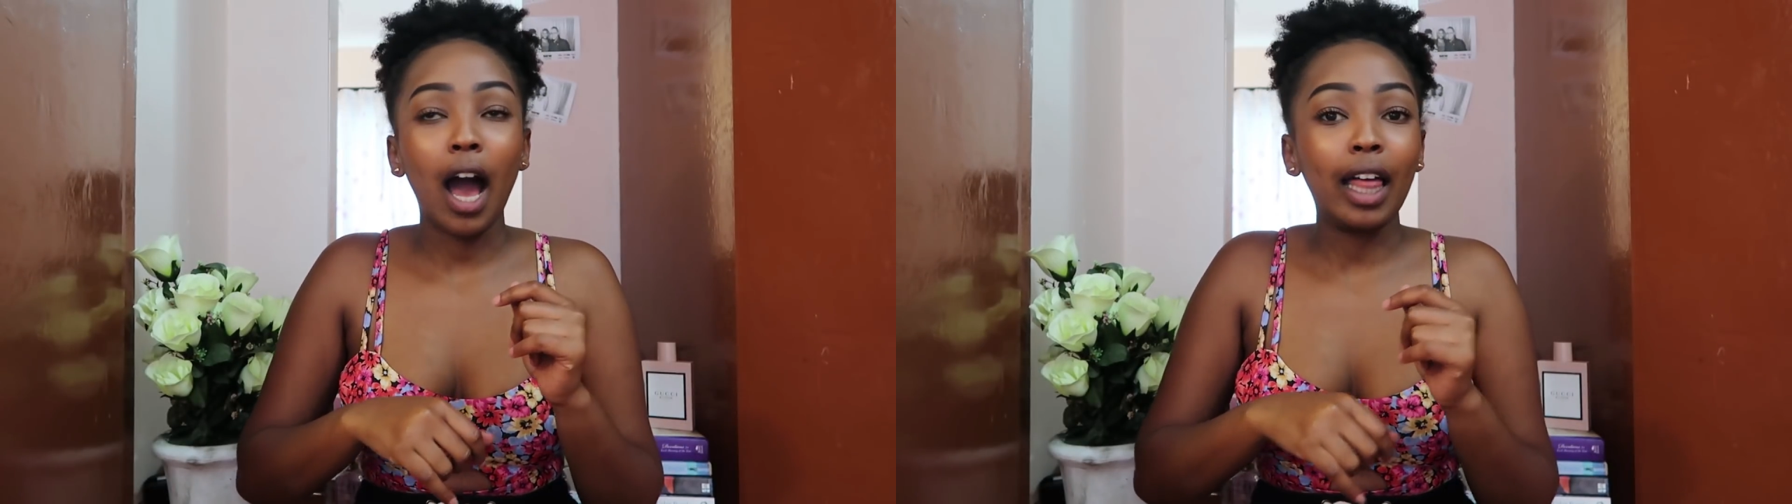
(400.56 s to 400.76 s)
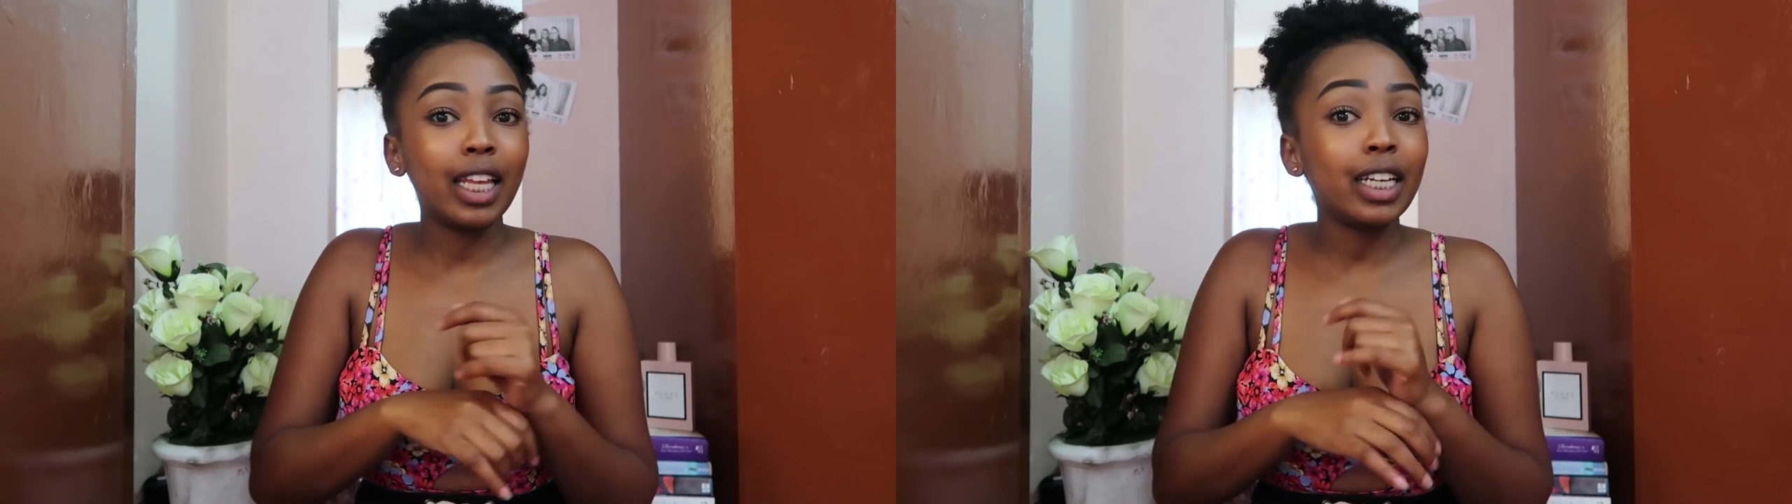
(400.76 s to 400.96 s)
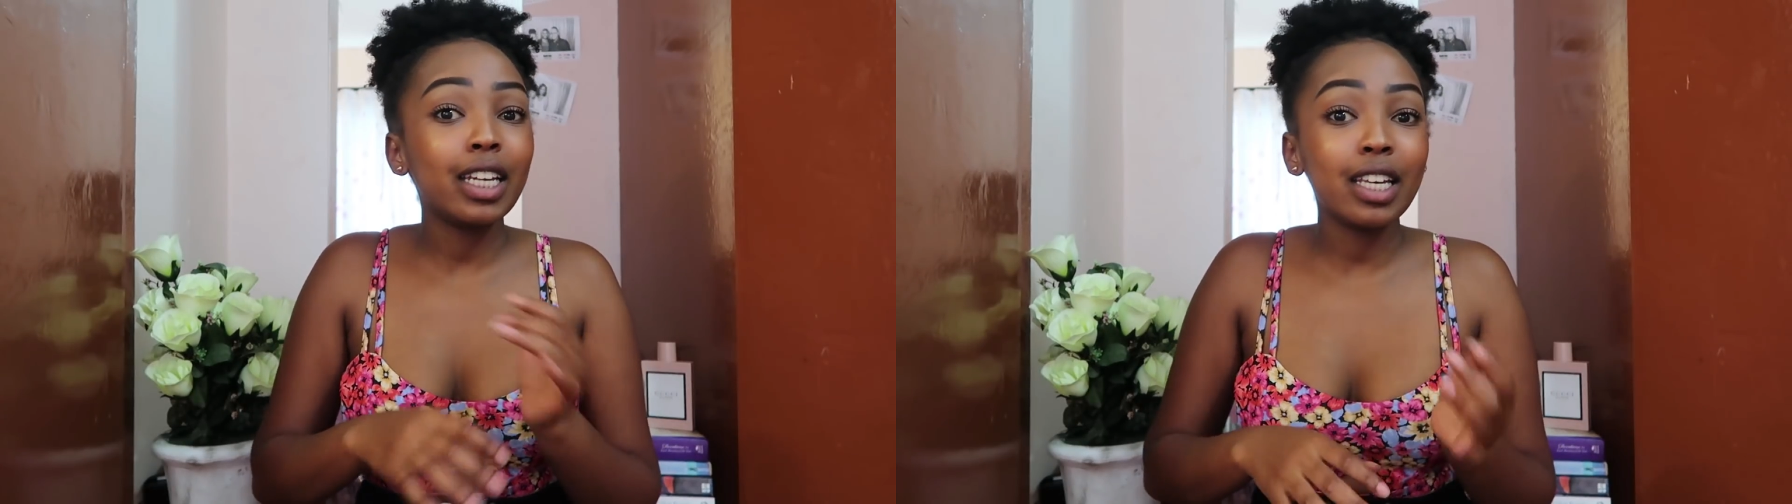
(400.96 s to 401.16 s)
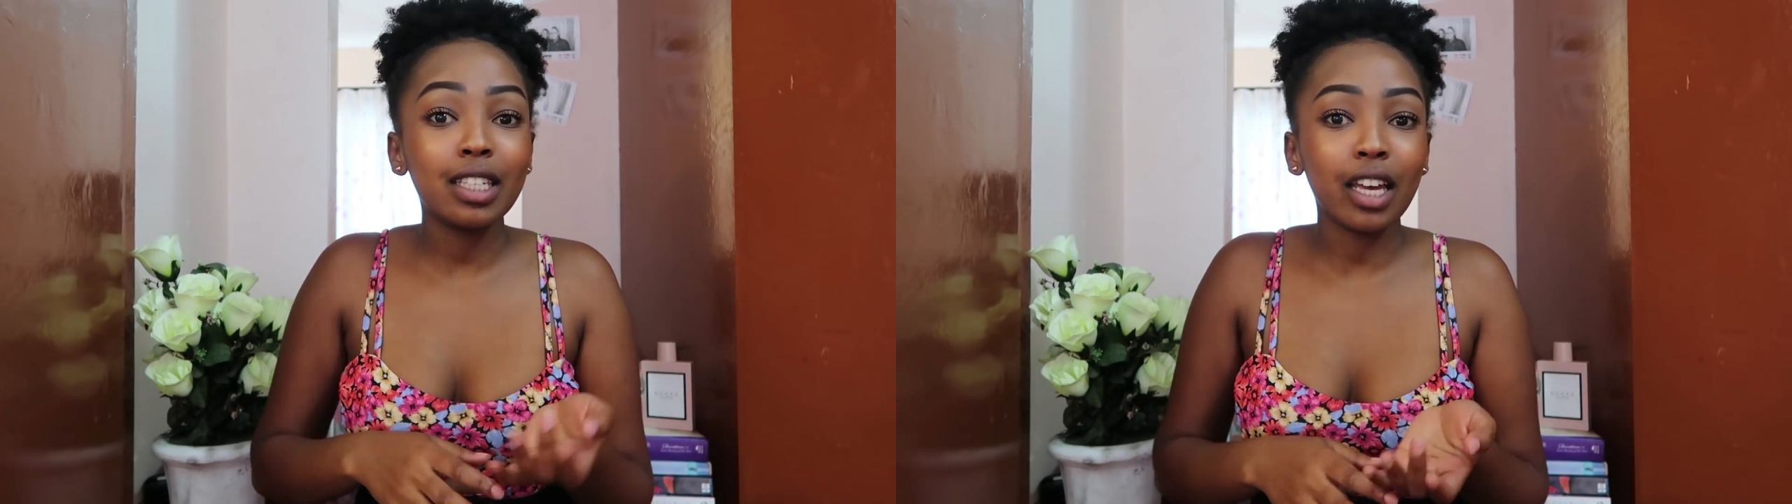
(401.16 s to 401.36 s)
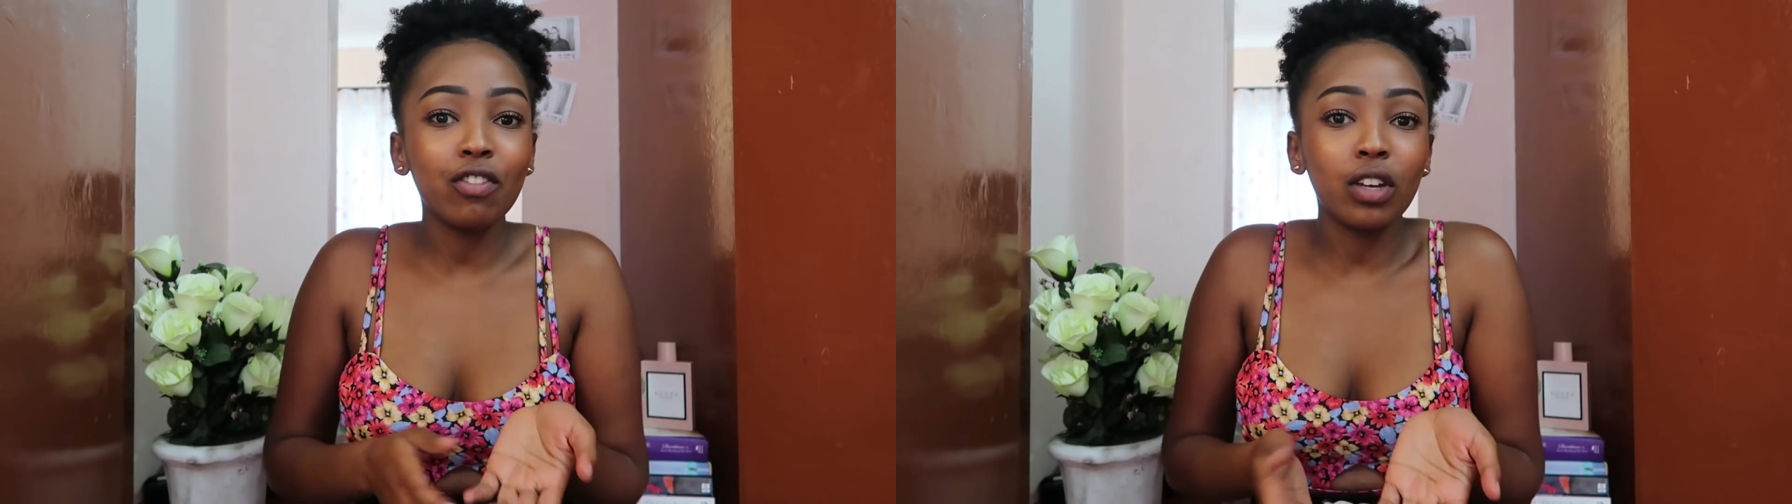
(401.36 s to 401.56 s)
That
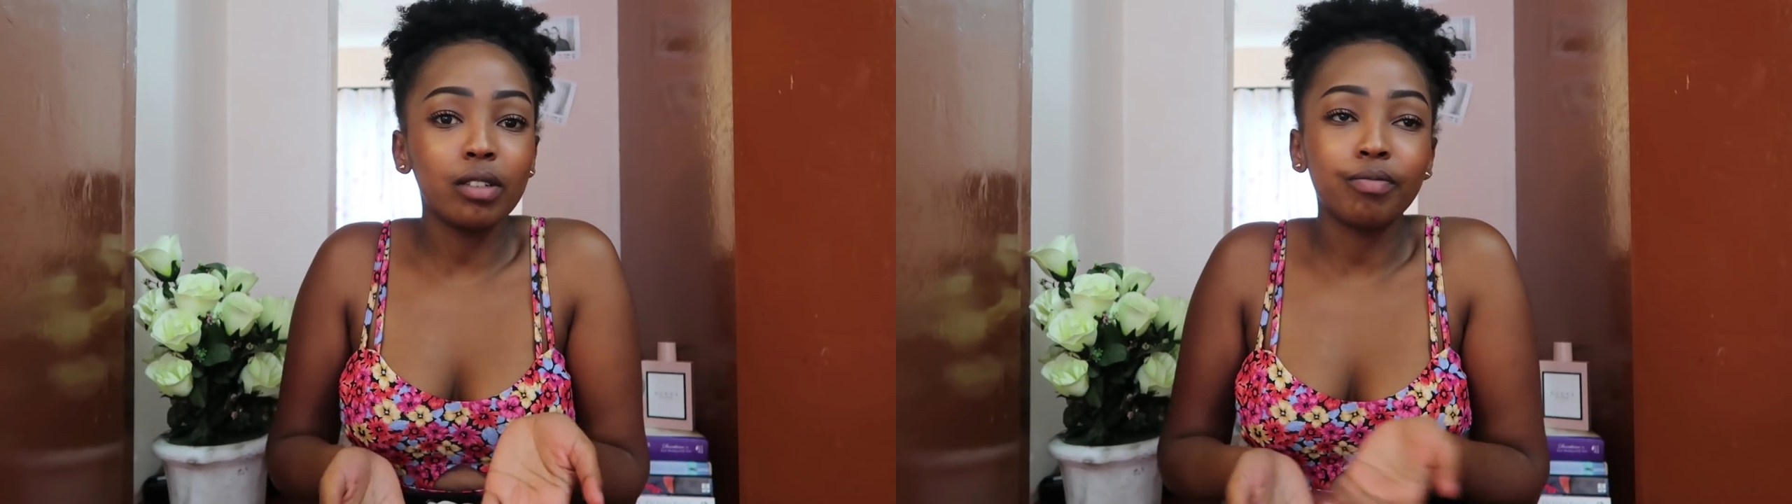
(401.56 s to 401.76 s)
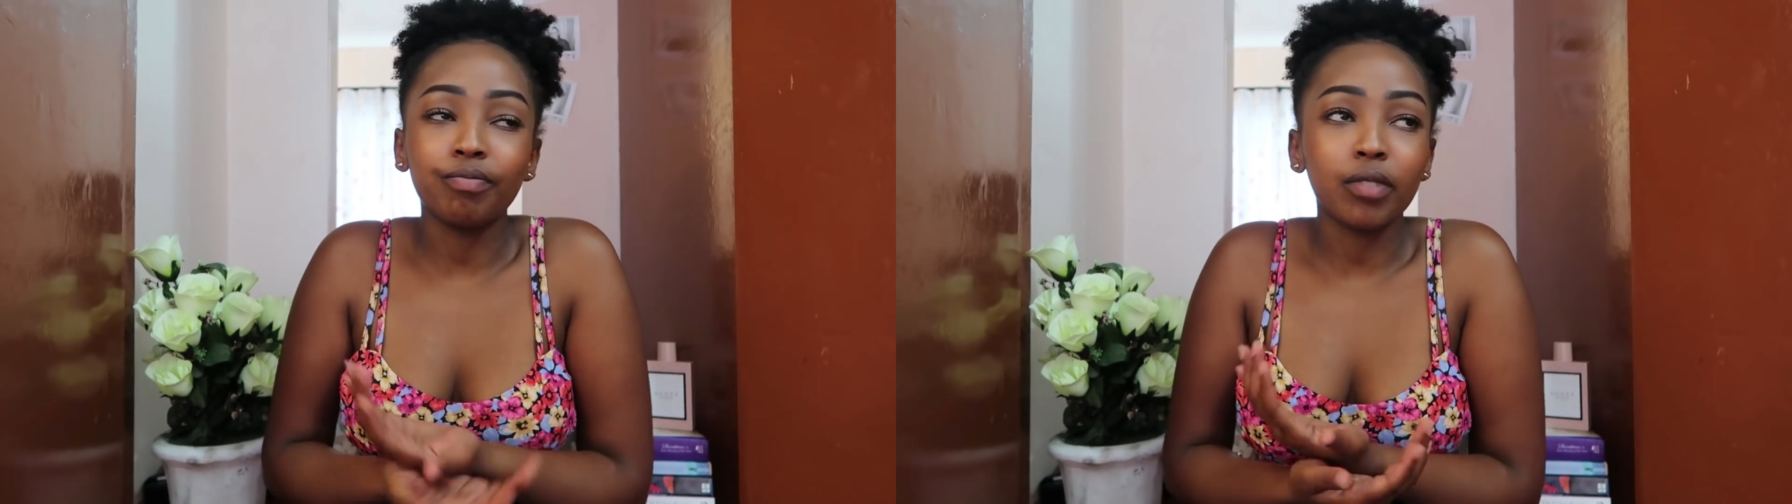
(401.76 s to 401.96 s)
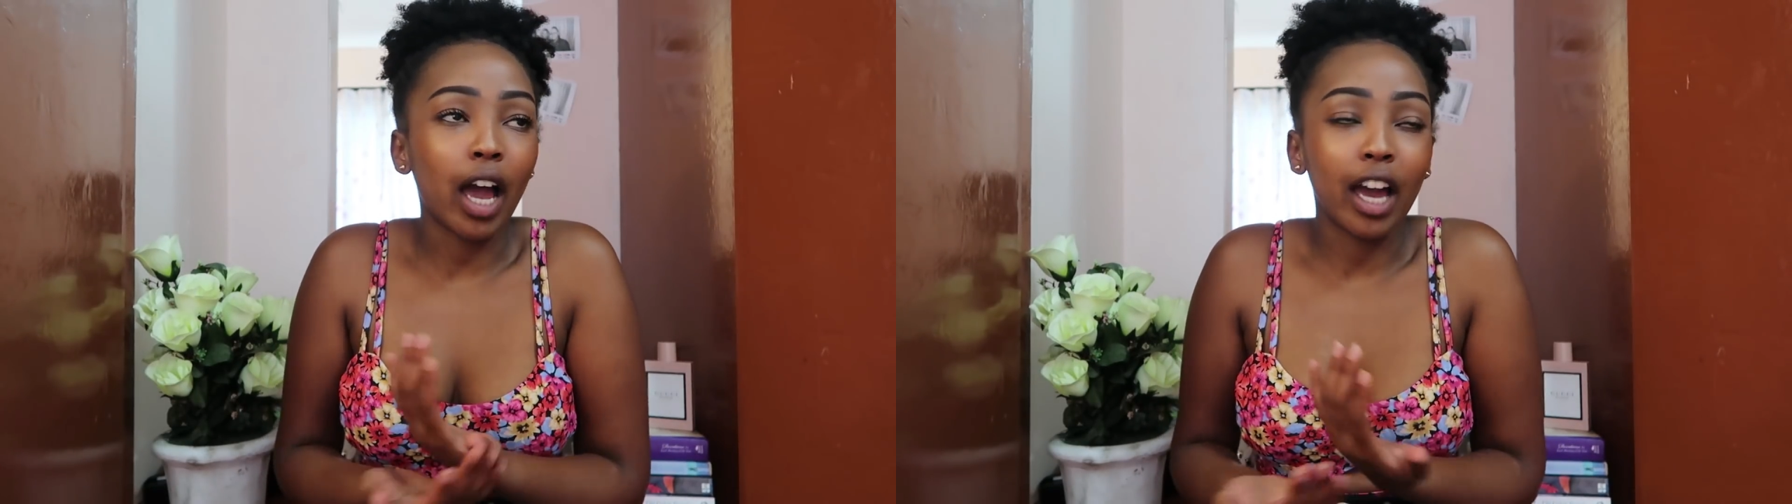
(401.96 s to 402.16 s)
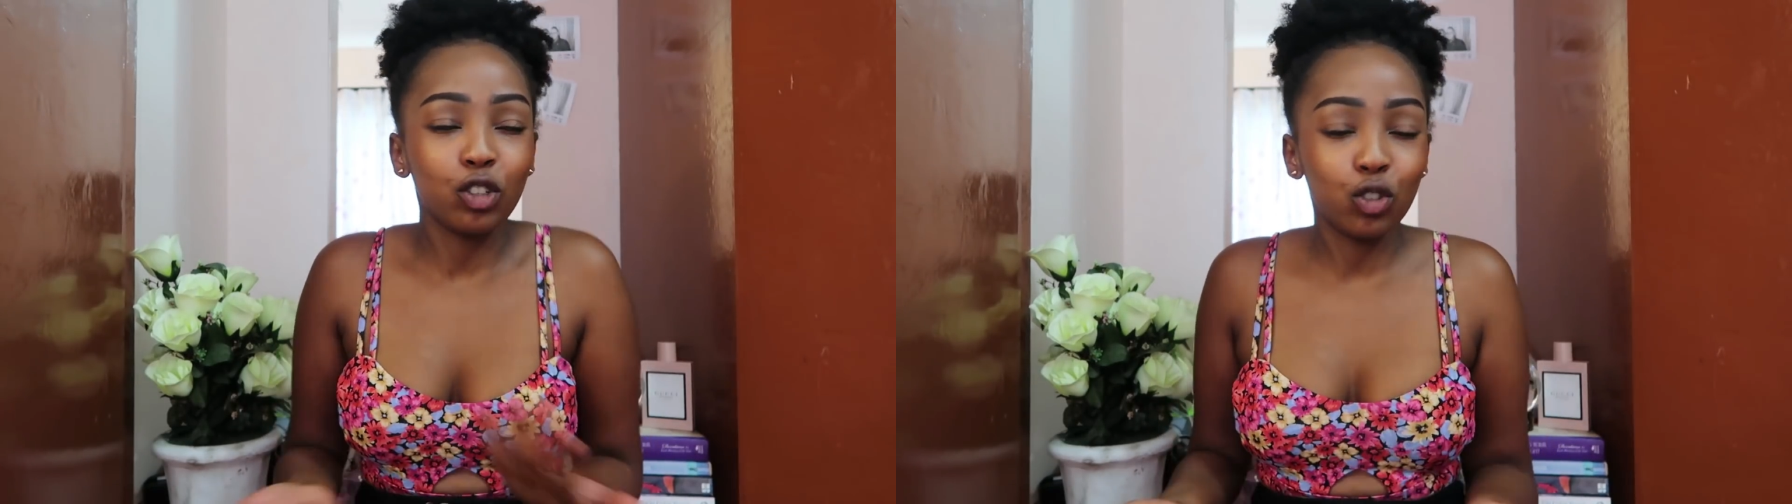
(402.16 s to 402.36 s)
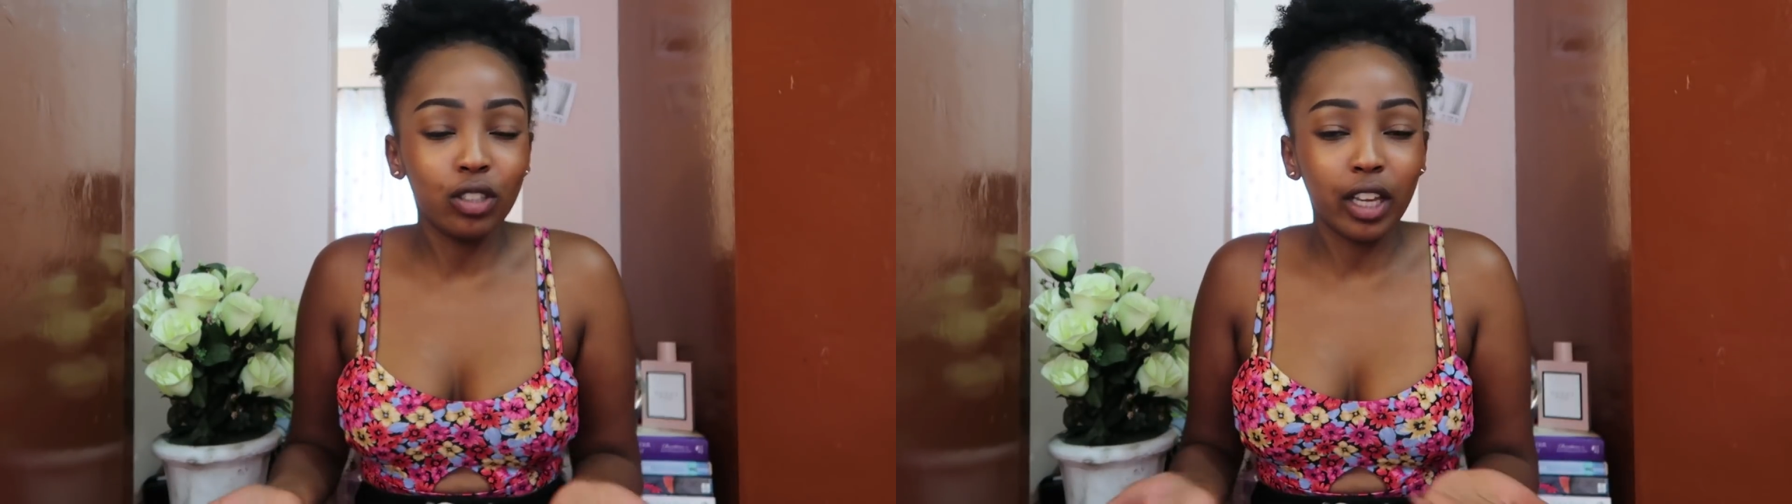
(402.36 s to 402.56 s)
days
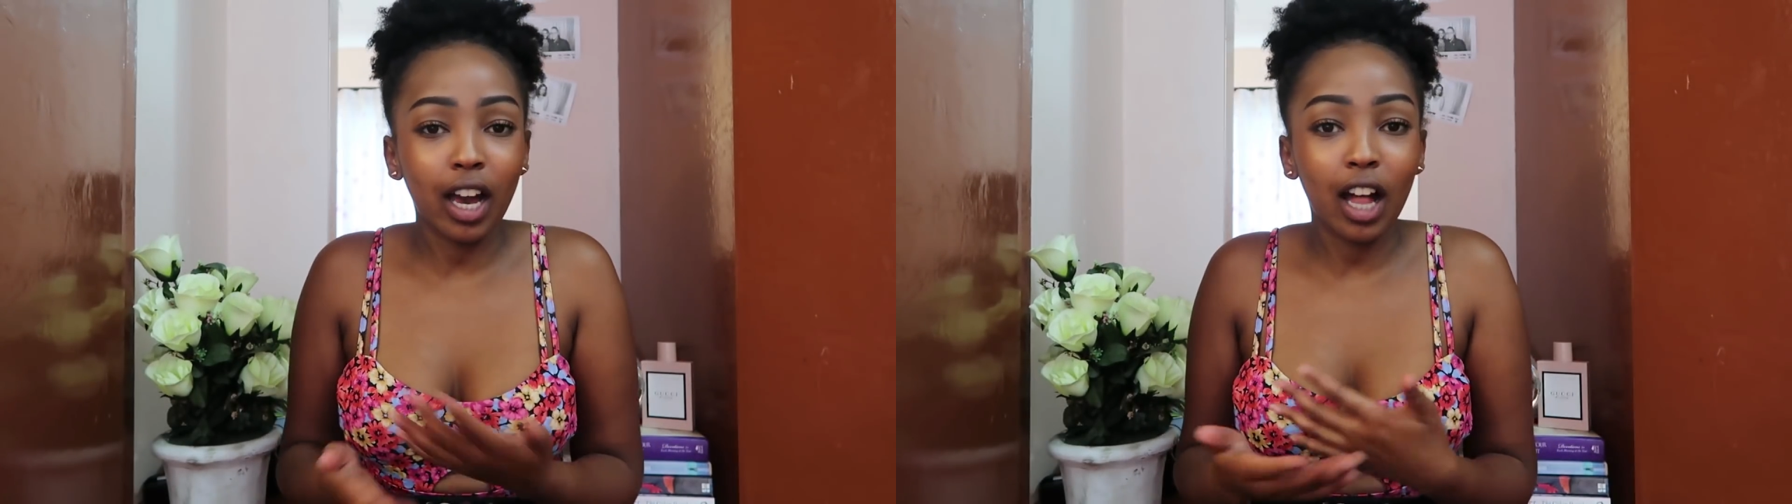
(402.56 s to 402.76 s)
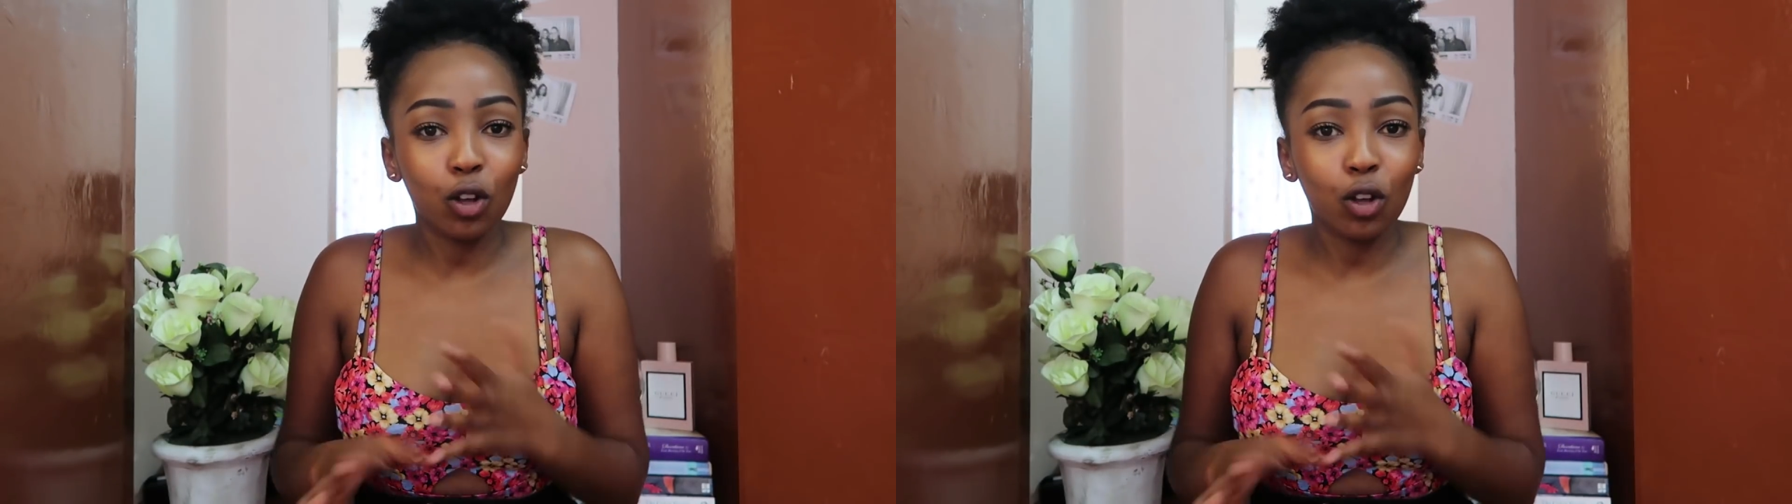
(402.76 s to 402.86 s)
like